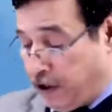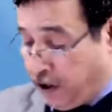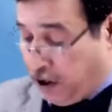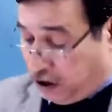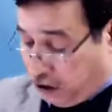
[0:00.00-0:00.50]

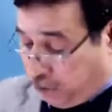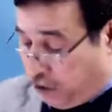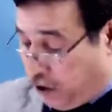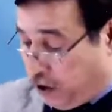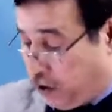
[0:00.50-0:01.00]
other
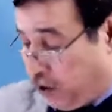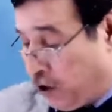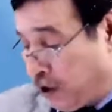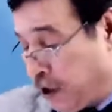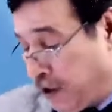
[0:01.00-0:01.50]
one is
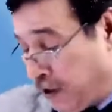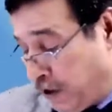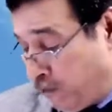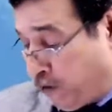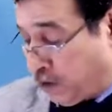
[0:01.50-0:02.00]
non-current
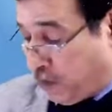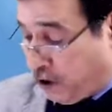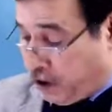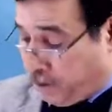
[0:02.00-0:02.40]
investment.